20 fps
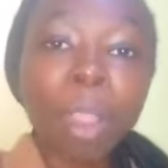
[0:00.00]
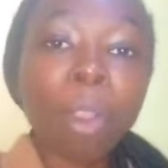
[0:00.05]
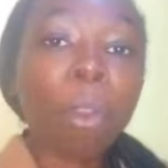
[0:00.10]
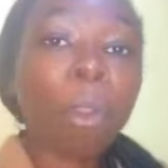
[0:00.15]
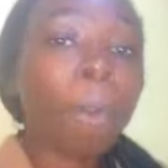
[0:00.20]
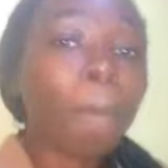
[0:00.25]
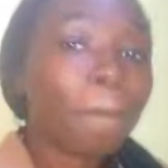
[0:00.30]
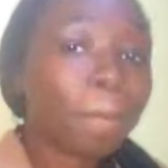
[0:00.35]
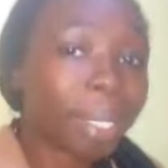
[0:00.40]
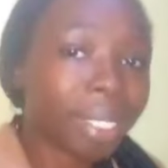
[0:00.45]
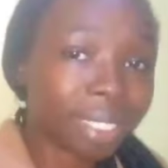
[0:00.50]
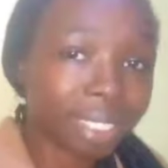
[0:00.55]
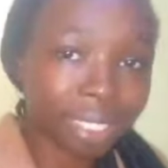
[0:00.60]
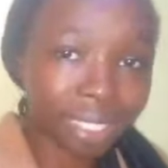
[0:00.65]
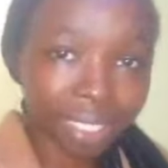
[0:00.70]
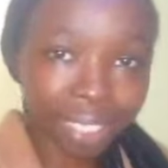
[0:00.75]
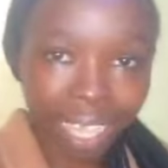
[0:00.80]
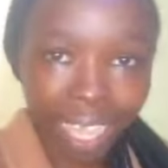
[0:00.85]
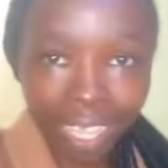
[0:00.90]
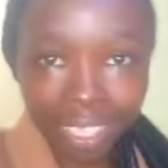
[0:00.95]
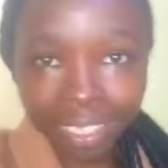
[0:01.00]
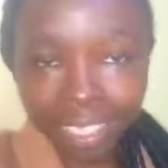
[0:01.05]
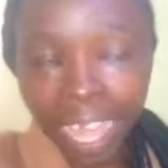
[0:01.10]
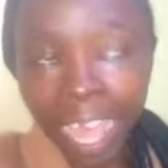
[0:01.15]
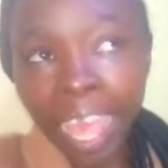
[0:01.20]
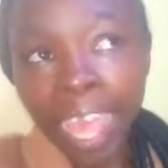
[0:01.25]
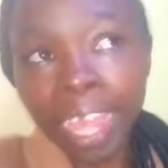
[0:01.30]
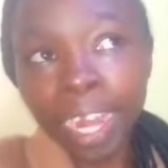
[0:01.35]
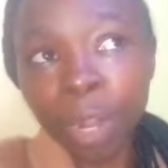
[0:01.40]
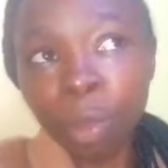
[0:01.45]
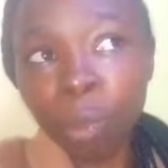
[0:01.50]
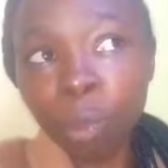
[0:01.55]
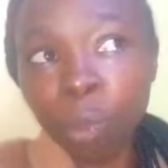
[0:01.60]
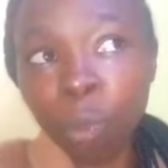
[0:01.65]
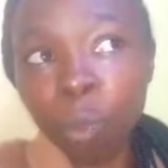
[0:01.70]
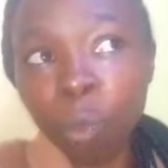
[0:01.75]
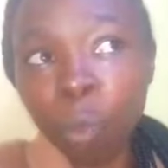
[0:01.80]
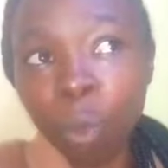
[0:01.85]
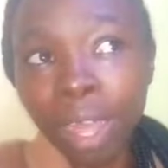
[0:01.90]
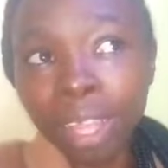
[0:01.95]
competitors? And who
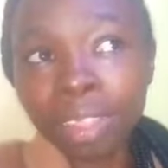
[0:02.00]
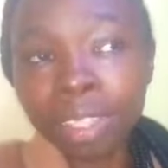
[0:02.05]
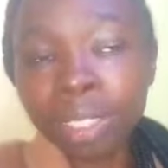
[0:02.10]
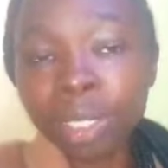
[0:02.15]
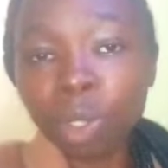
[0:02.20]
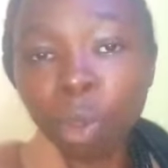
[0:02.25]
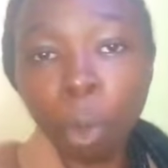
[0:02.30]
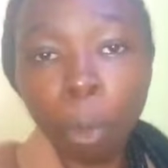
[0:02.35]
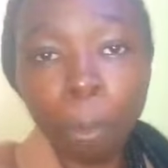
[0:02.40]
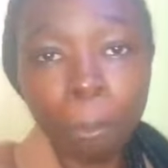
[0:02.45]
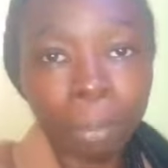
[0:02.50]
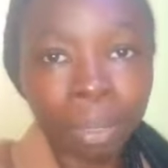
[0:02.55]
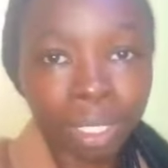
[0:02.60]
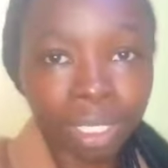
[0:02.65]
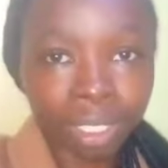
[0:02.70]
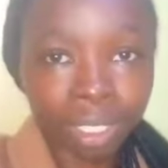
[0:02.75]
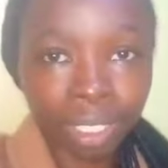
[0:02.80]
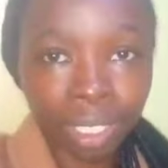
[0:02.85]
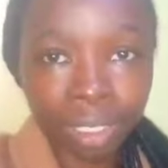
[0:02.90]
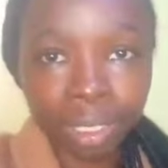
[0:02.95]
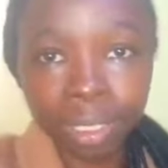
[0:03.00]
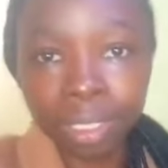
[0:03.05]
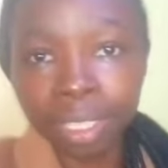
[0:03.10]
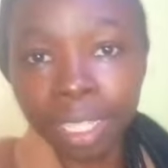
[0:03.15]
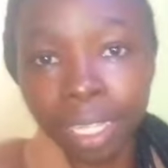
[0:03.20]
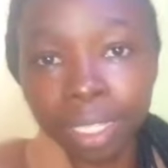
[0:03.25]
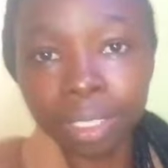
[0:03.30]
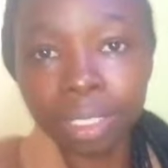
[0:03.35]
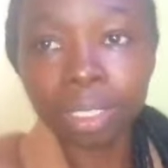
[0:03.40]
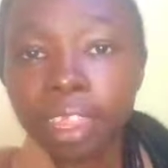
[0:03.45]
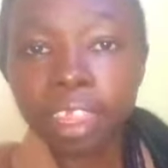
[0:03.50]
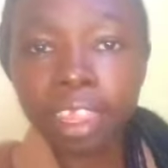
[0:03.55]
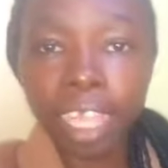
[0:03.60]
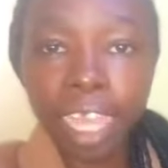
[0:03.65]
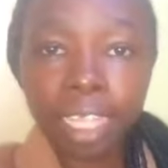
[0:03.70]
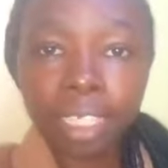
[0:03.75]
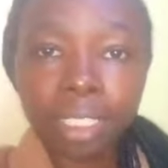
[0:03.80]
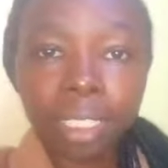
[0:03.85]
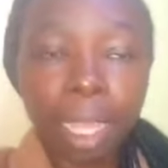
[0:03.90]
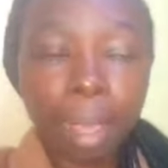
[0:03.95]
were these competitors
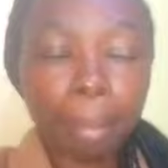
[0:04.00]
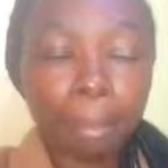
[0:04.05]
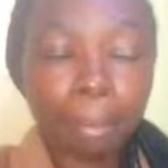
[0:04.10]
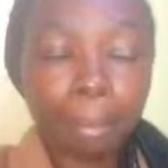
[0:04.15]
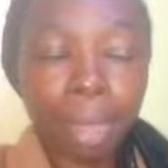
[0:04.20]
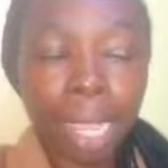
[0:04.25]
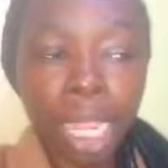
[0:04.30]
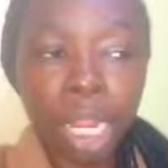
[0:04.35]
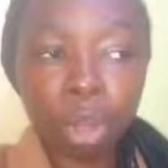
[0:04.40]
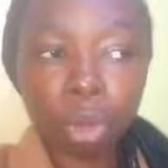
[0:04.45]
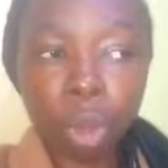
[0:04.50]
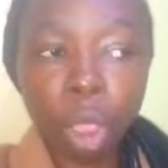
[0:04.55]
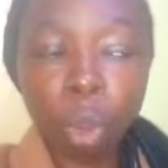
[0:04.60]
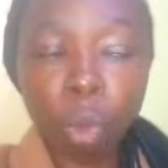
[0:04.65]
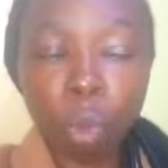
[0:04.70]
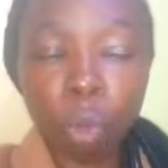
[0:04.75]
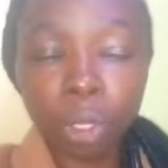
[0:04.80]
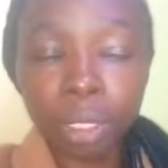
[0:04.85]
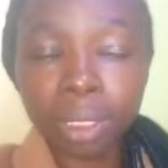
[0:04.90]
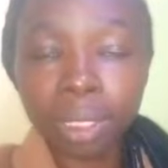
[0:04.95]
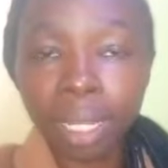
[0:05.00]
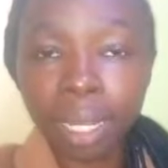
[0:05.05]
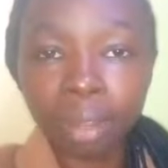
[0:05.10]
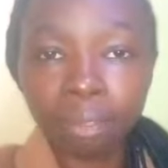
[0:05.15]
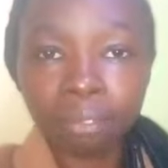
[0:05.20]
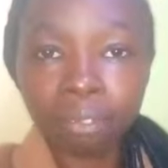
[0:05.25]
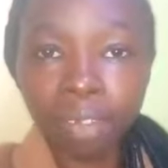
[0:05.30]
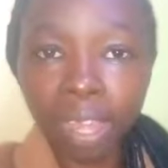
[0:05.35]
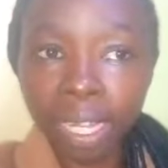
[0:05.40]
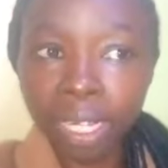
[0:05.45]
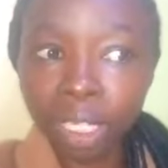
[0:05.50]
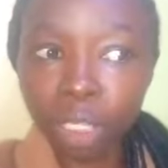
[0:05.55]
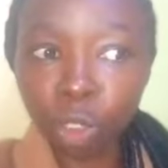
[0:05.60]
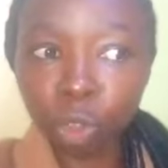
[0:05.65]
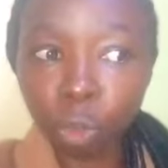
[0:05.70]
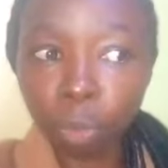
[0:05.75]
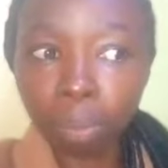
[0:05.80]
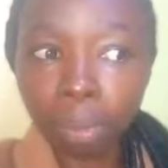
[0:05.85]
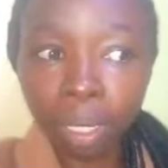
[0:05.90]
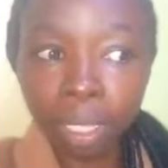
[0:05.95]
that Maro was referring
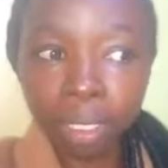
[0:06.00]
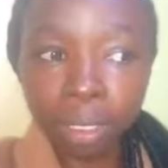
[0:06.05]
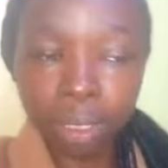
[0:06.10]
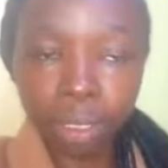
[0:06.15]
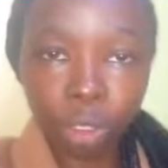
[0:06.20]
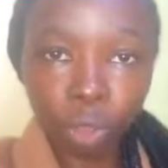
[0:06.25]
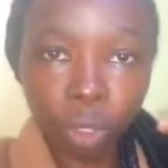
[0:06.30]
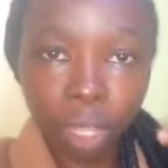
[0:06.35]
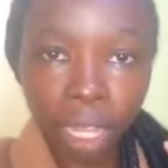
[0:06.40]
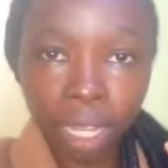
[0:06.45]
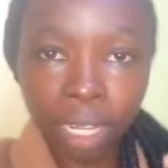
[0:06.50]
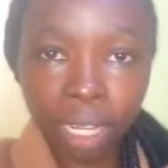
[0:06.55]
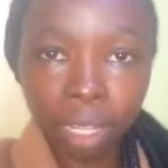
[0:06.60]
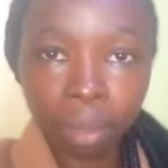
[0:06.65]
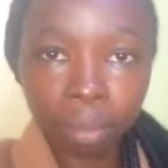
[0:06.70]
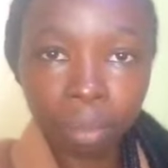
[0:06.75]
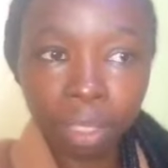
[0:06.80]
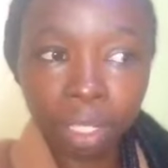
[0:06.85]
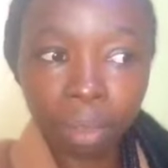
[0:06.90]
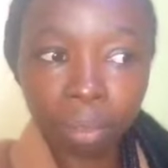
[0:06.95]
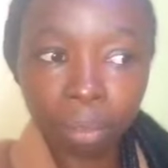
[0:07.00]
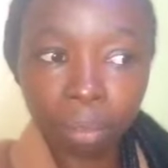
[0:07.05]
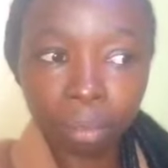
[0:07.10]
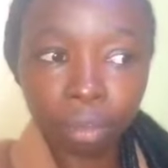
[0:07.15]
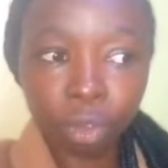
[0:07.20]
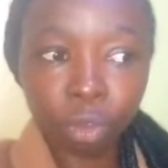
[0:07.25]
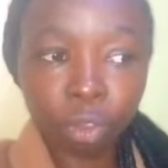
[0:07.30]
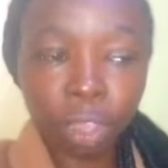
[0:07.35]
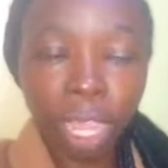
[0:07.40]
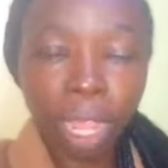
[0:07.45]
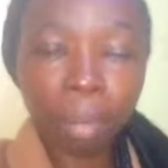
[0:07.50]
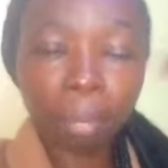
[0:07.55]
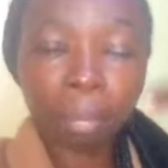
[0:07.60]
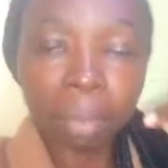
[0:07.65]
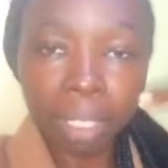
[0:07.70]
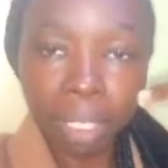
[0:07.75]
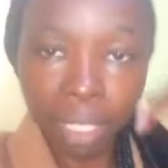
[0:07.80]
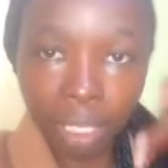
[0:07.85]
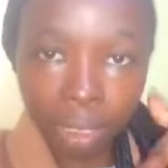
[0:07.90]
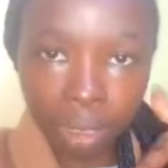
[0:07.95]
to? Please, you can name them, you can
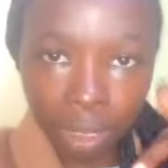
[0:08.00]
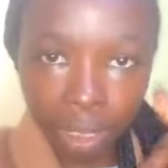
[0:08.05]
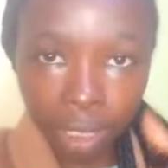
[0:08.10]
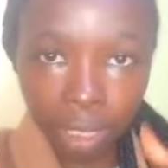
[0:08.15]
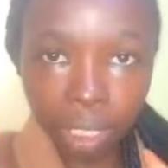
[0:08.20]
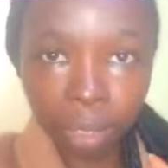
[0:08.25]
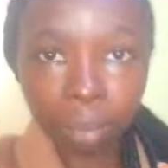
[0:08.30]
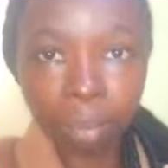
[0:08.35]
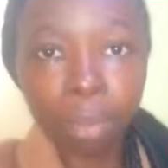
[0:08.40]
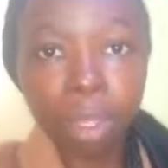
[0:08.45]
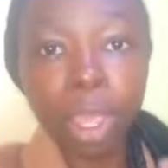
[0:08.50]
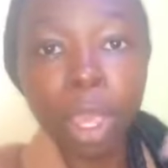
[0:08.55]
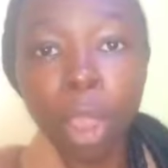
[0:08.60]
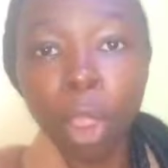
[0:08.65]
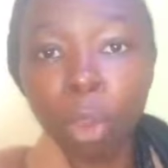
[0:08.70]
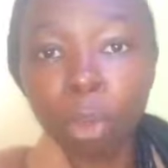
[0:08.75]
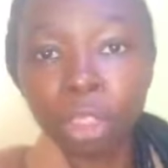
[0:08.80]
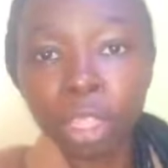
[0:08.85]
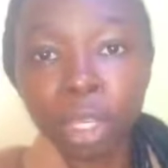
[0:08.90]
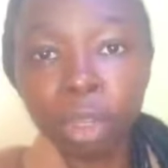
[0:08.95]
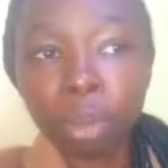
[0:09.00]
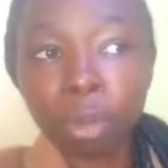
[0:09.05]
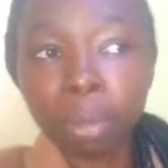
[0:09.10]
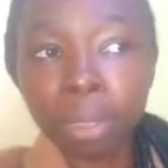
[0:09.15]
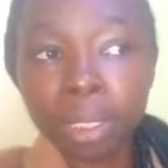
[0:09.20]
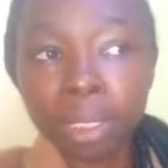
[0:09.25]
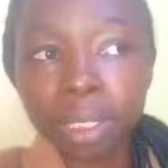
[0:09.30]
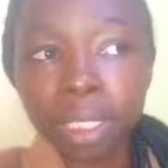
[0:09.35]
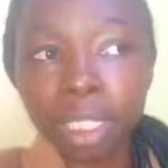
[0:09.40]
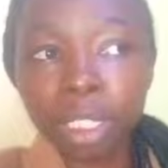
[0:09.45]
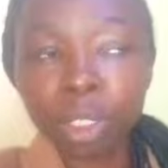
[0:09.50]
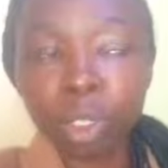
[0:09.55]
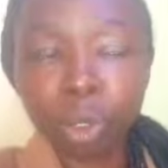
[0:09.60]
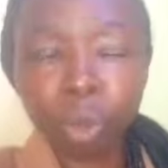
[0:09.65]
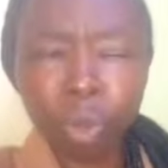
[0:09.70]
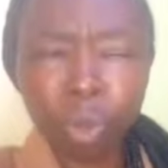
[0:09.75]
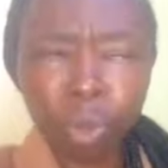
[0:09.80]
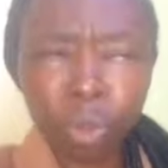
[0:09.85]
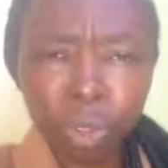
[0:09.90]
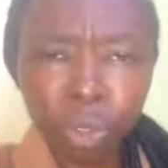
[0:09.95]
be guessing them on the comment section.
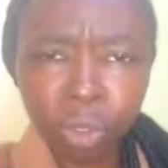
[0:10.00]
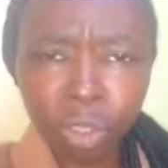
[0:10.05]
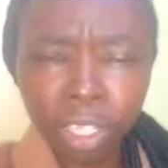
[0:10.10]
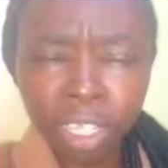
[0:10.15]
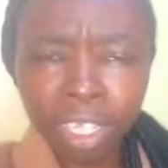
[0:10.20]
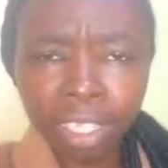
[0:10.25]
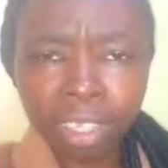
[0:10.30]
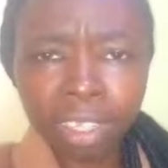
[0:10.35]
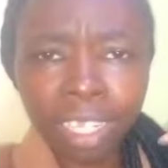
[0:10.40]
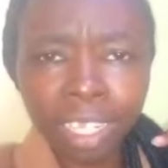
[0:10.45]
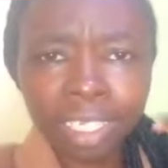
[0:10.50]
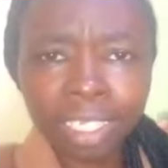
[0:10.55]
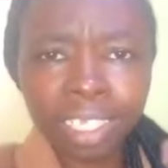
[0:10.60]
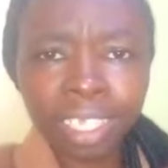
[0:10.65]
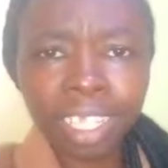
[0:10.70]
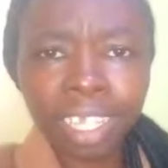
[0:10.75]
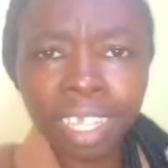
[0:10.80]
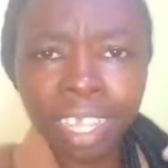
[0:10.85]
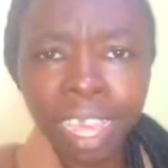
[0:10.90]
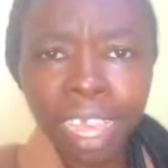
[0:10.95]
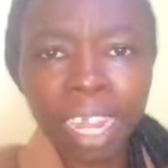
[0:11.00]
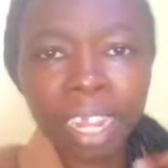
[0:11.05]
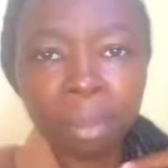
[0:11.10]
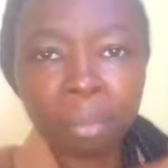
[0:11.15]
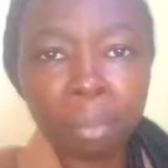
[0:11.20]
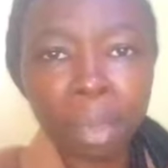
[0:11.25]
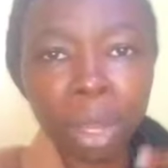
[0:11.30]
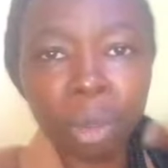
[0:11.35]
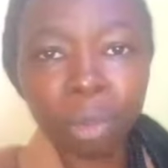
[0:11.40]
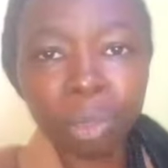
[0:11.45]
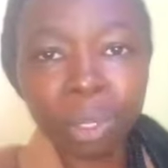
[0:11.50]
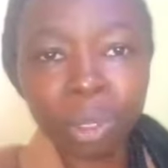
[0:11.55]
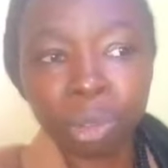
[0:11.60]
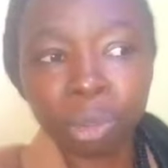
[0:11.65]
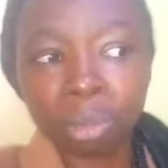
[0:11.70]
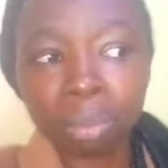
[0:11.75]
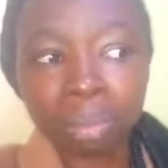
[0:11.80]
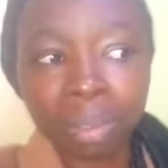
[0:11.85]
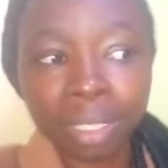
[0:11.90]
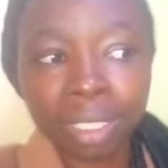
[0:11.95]
Who do you think that they are Maro's
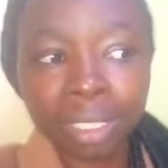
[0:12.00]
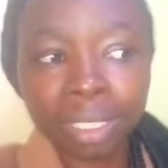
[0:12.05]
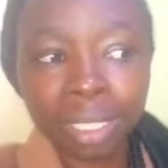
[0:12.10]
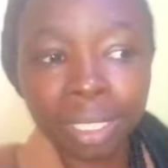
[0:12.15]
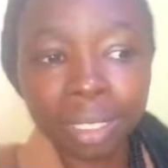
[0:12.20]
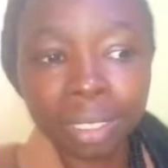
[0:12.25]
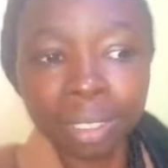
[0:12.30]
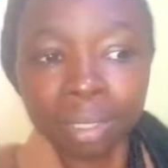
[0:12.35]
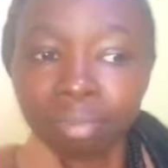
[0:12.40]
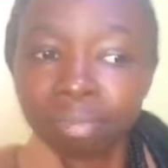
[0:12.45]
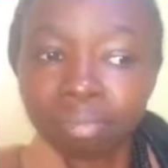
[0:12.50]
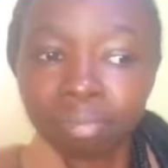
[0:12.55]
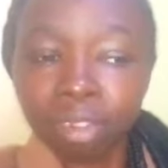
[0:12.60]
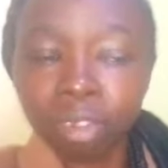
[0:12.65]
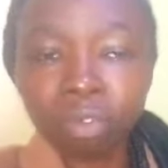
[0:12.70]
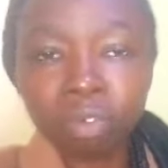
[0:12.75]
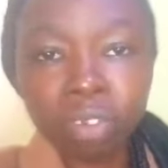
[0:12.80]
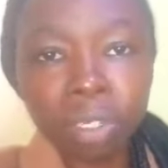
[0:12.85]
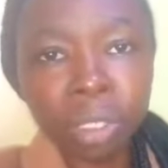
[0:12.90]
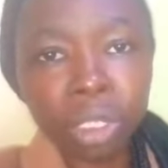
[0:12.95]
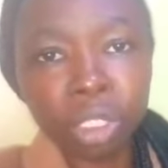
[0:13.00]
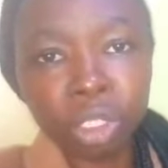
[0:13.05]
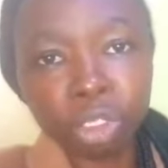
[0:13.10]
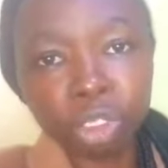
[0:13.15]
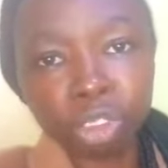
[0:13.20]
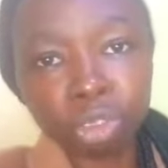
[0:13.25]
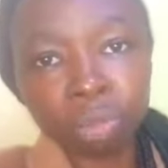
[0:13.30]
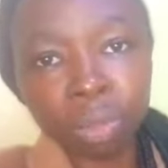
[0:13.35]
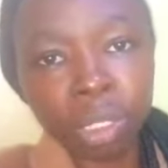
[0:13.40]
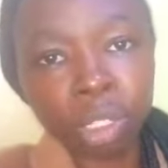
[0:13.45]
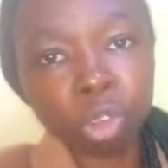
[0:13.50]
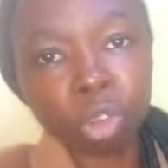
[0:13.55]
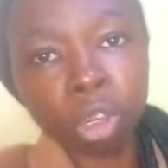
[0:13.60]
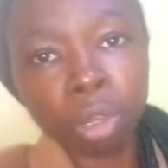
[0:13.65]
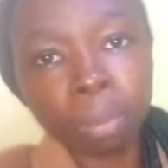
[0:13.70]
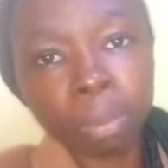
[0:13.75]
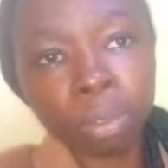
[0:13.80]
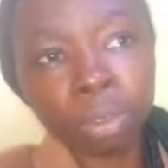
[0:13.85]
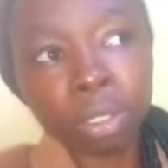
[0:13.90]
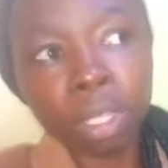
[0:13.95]
competitors? Of course, YouTube is all
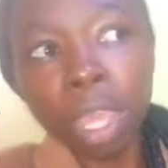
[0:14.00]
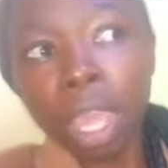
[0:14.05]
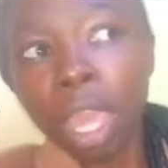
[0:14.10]
about